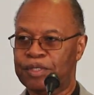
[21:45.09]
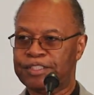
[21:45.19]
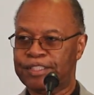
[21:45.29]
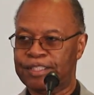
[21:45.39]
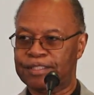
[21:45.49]

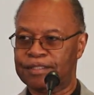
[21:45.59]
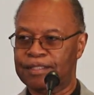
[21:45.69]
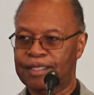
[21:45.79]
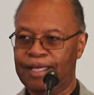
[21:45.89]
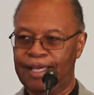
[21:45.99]
with Jesus
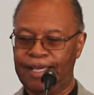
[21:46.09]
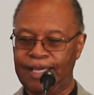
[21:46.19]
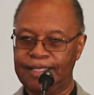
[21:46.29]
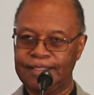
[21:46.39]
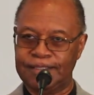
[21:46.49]

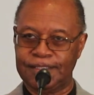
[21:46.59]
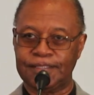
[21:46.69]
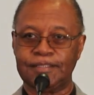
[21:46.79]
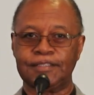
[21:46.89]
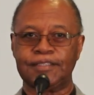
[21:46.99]
and
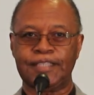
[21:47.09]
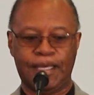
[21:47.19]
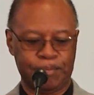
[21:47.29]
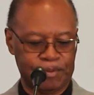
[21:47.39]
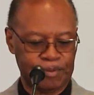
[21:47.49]
Jesus'
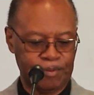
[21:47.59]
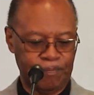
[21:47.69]
disciples,